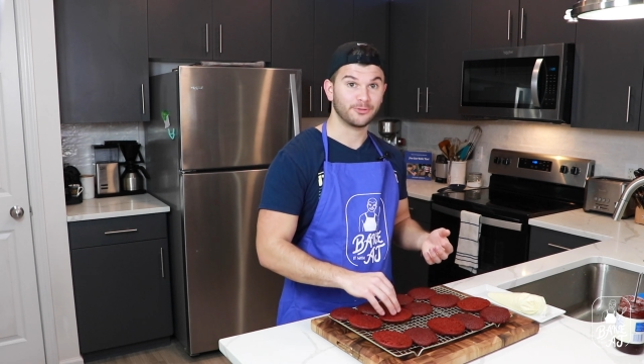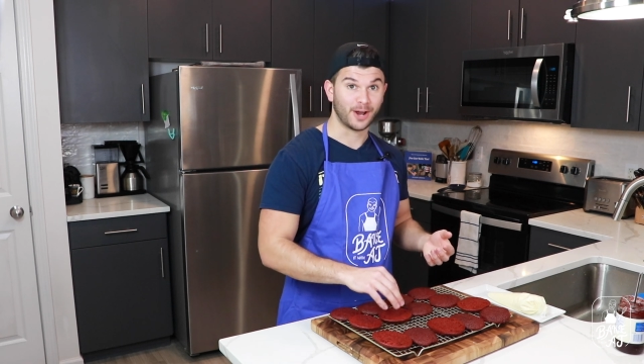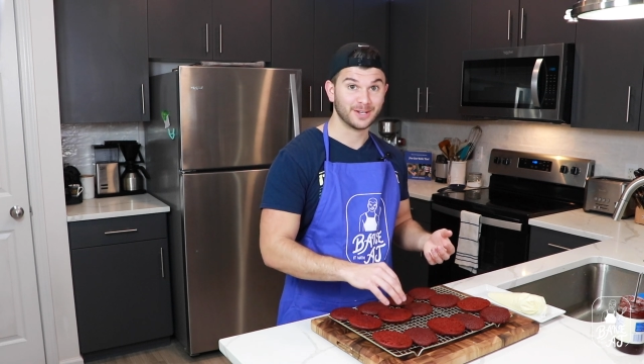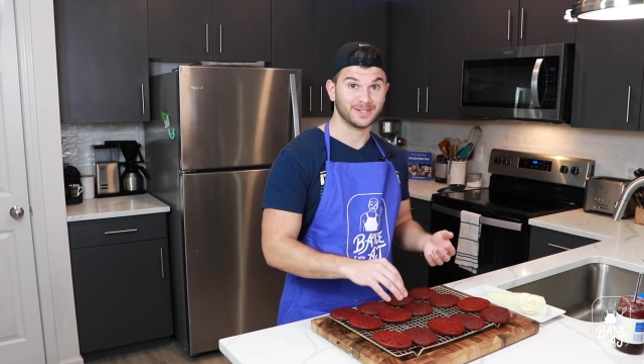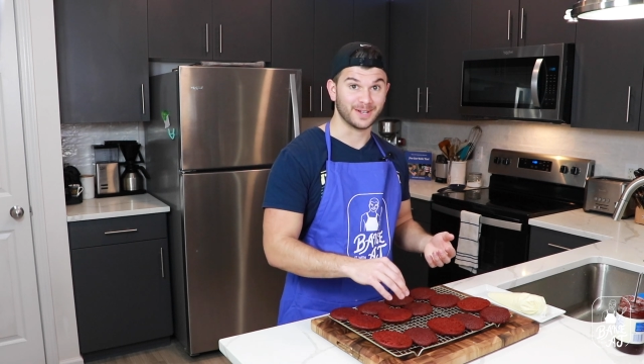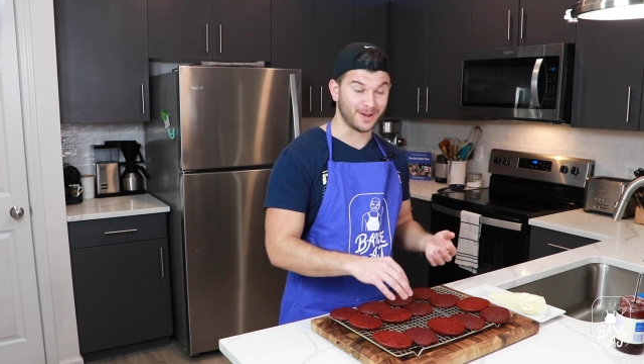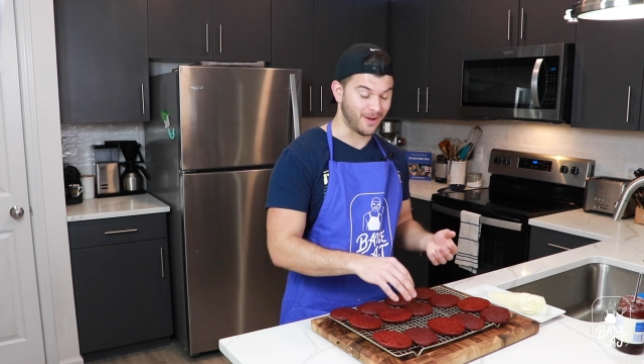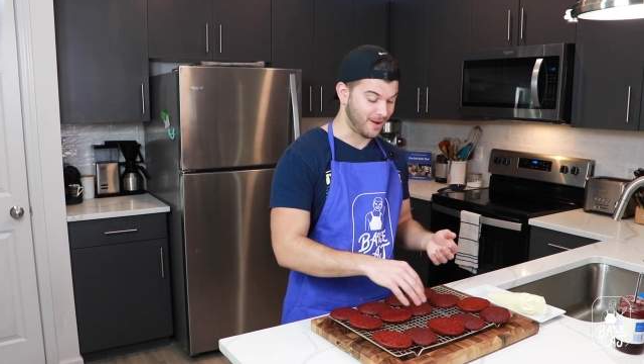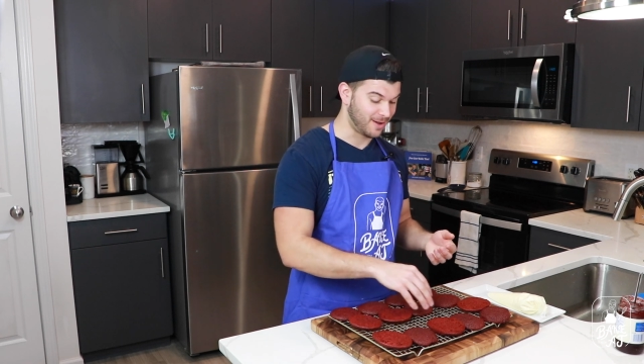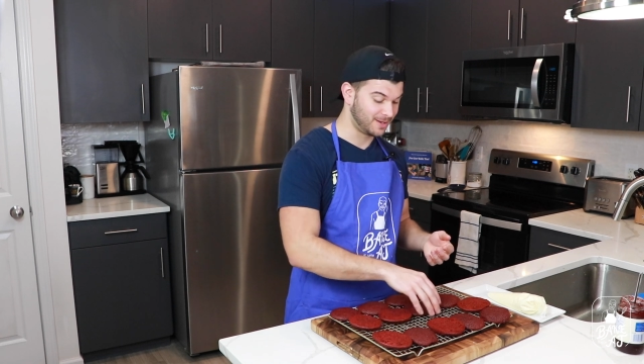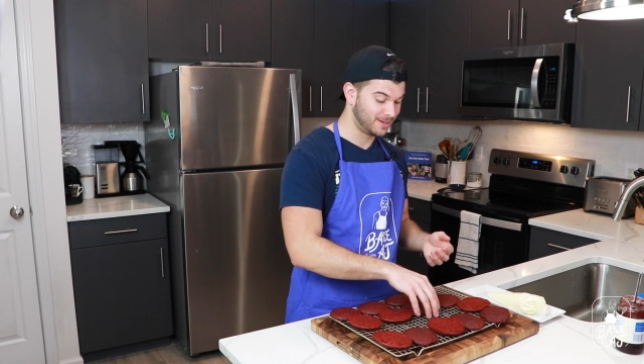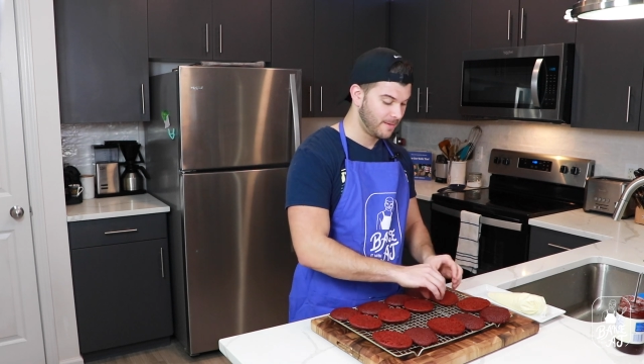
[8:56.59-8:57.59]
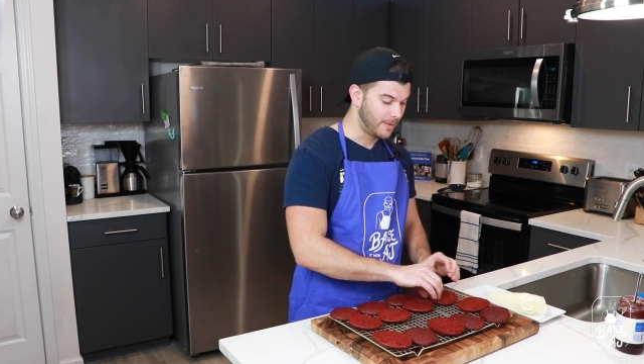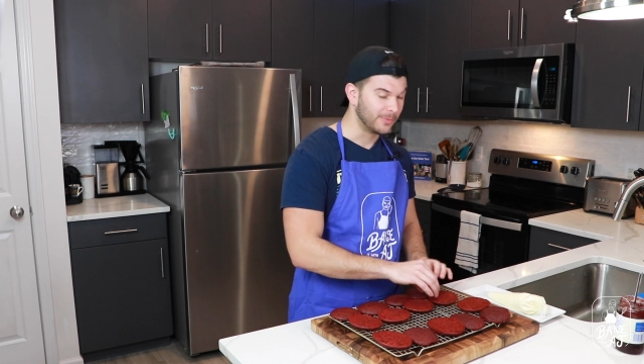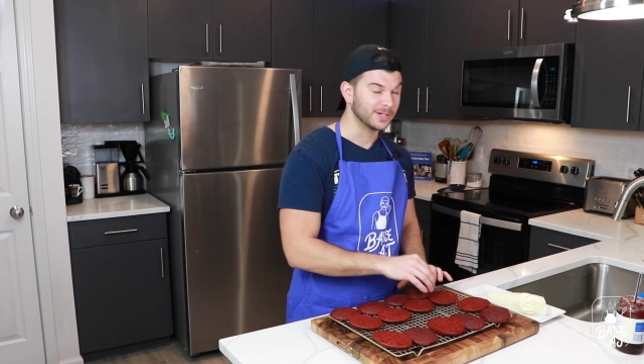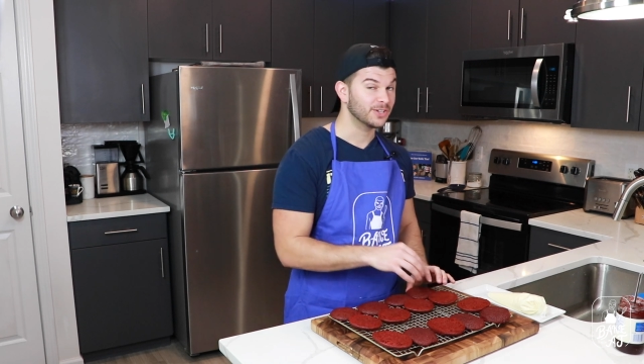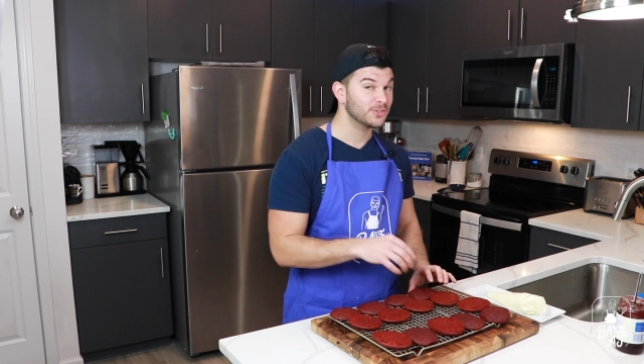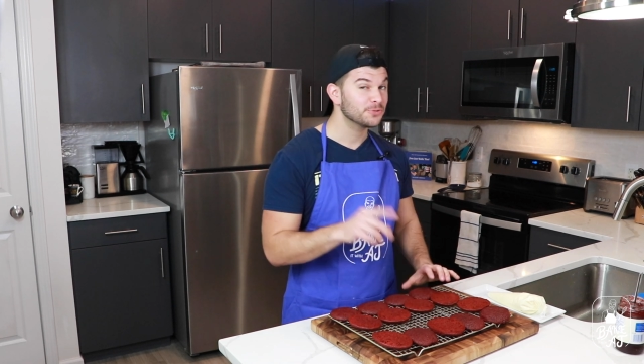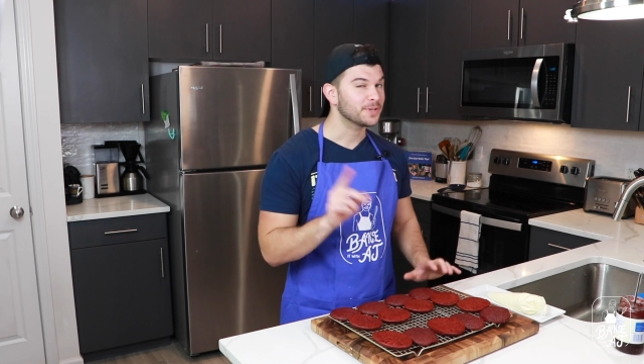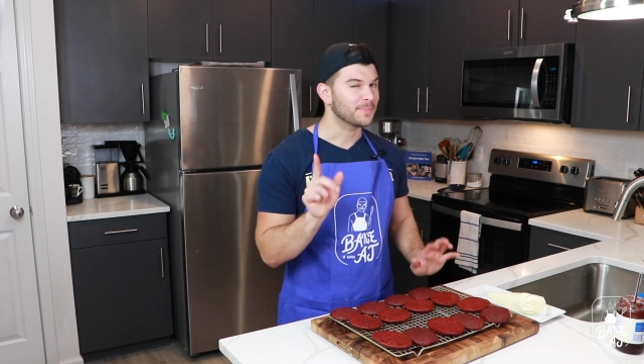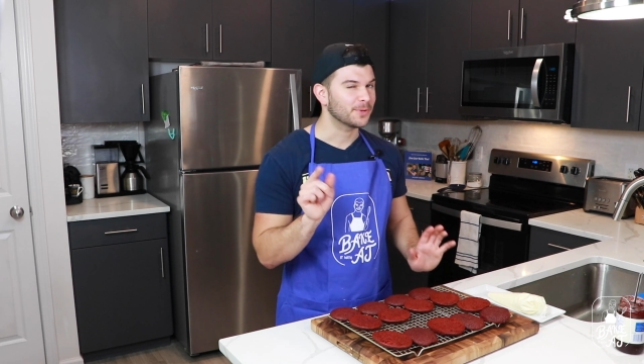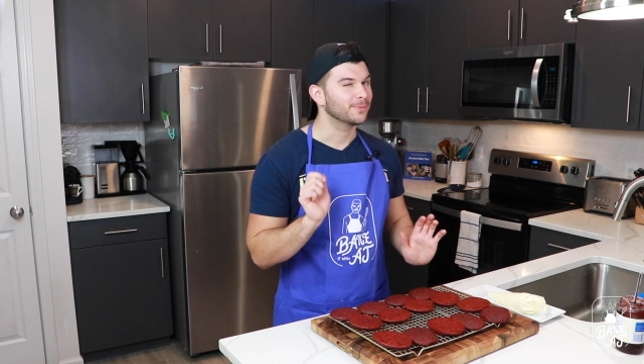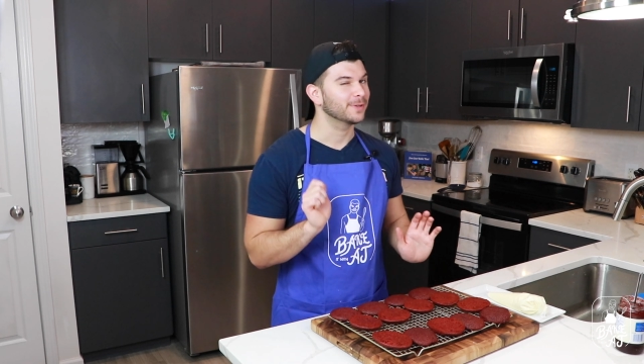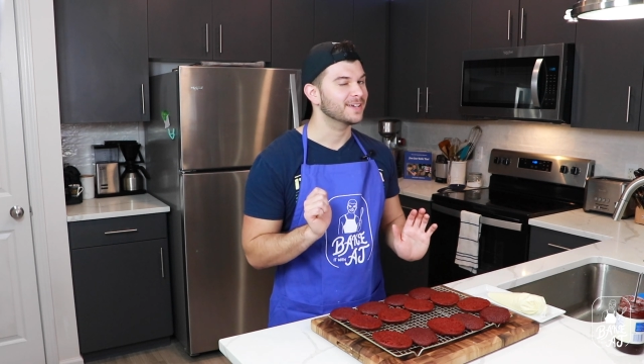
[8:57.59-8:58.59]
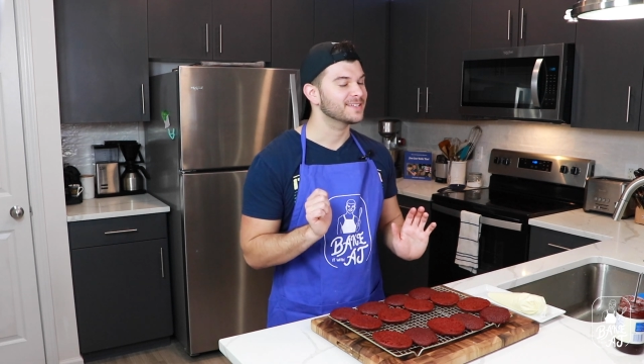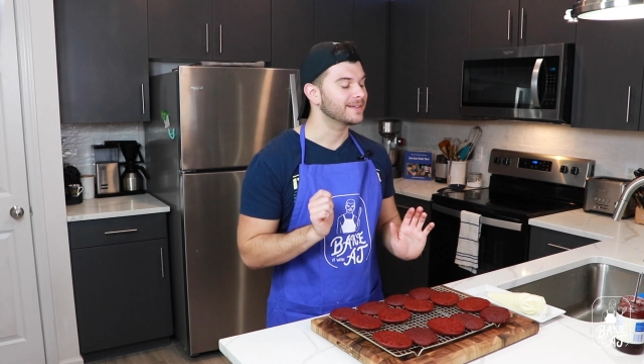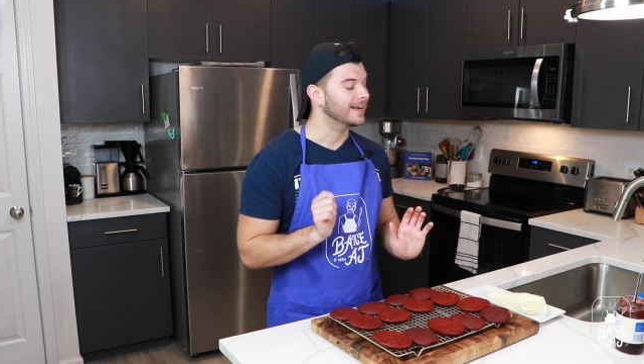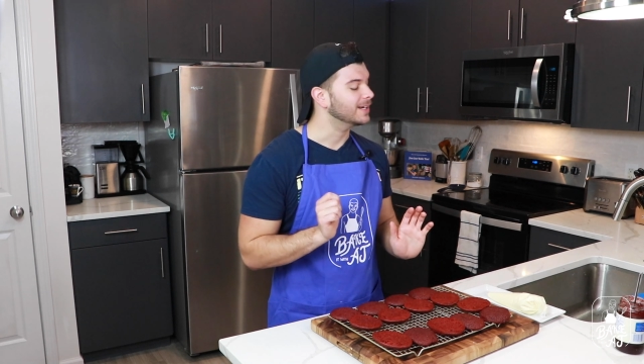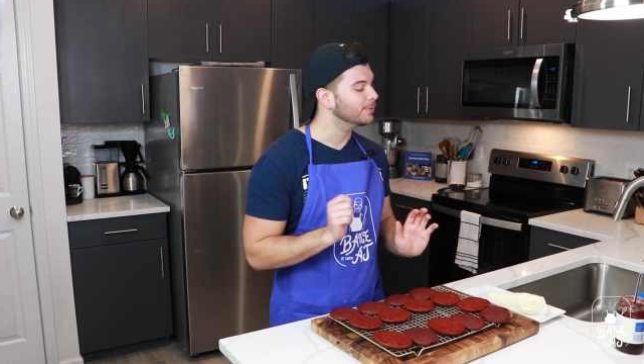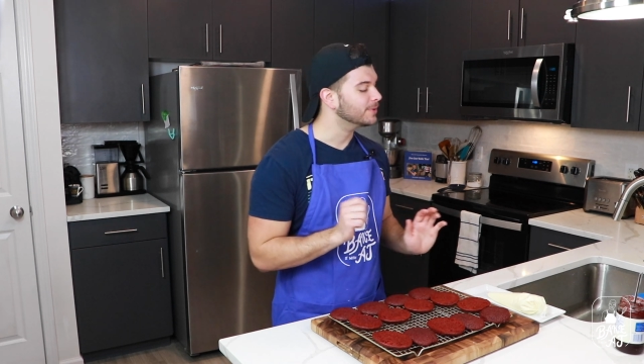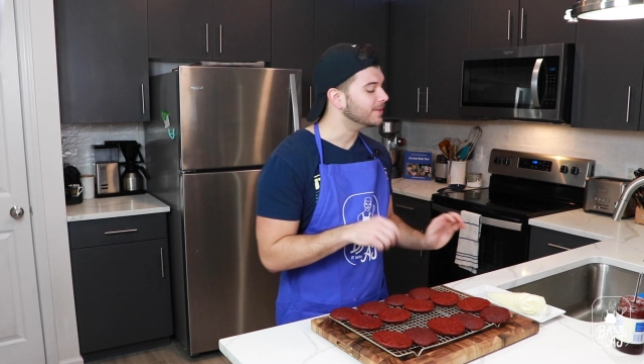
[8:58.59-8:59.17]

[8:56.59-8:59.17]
frosting on. But we're gonna do something really exciting with